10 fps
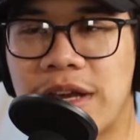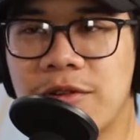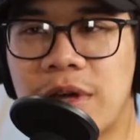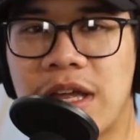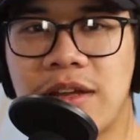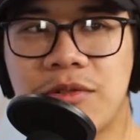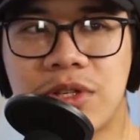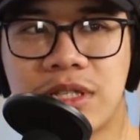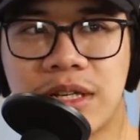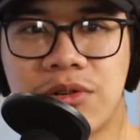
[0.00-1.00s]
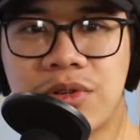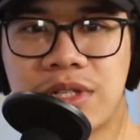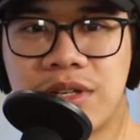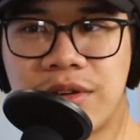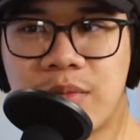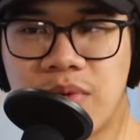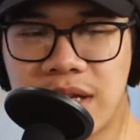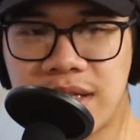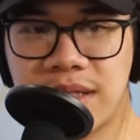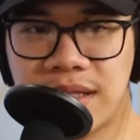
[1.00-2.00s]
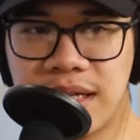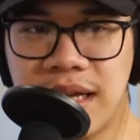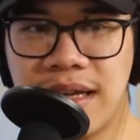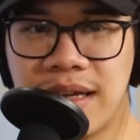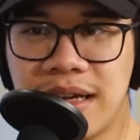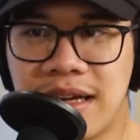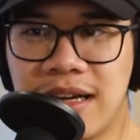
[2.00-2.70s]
it was during President's Day.